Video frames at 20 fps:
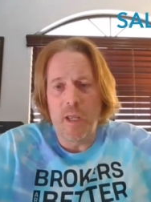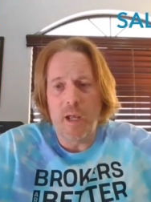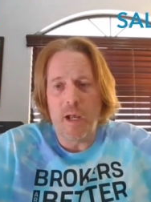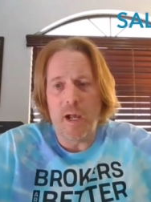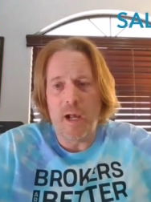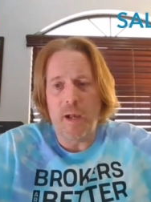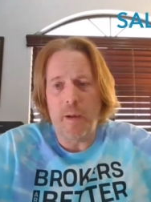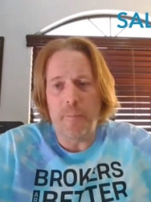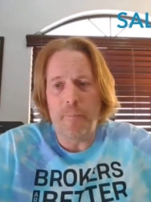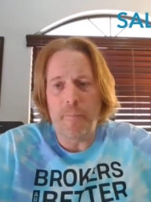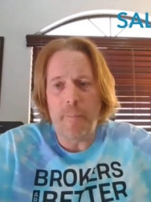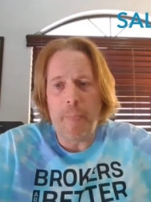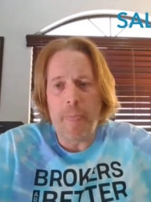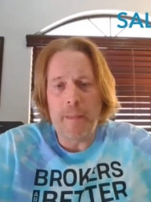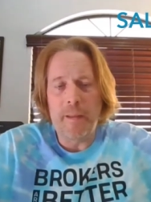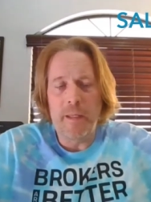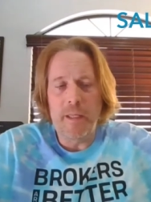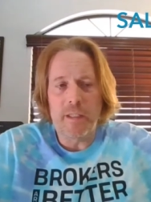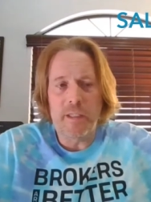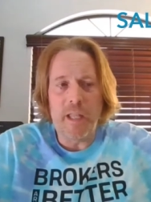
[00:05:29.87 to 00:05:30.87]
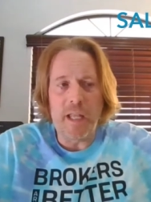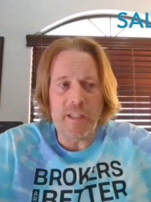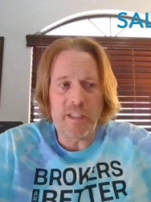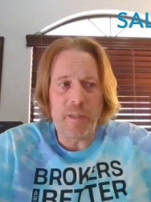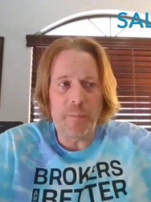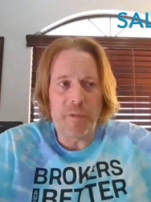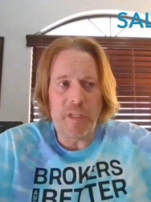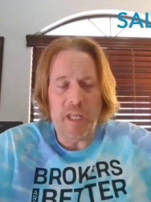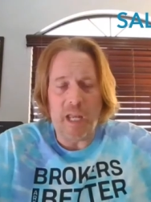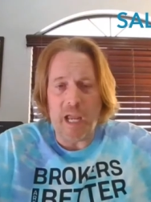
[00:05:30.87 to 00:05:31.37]
Um, not
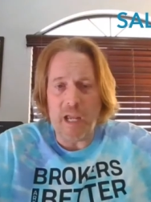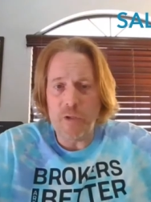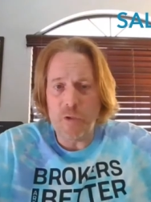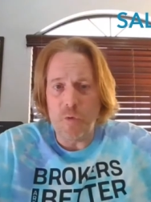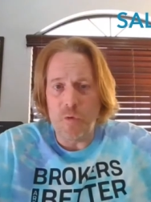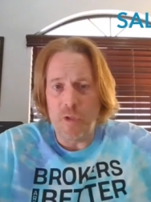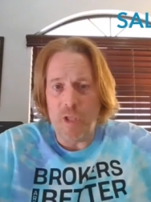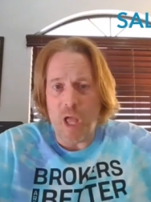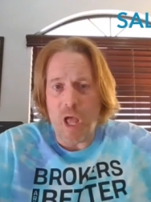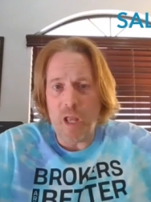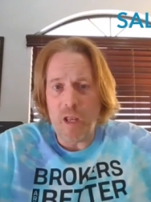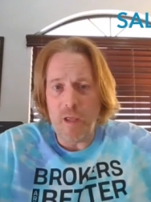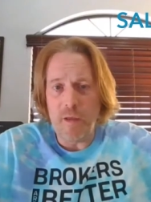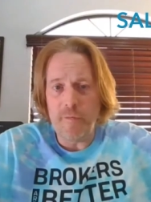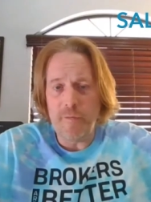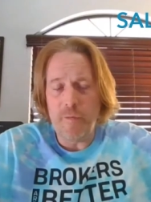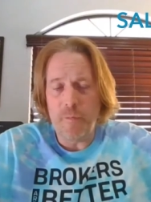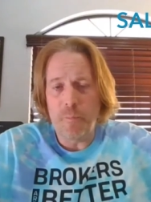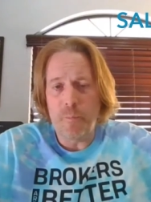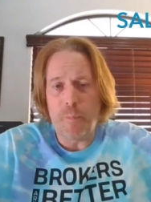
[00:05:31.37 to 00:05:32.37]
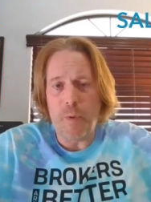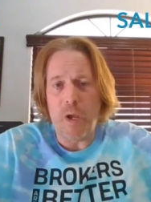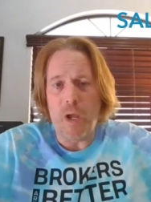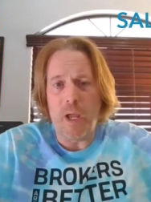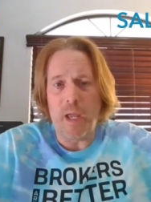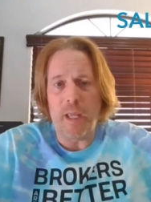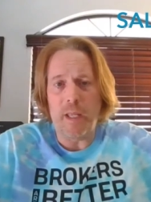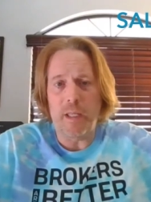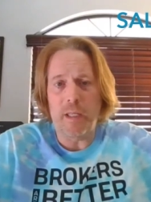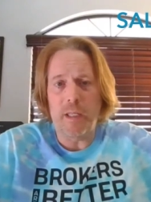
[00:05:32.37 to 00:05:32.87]
something I do a lot of,
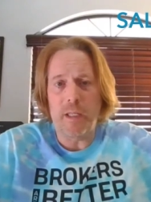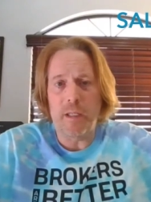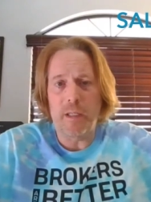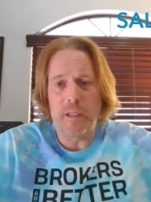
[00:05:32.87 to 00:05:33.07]
but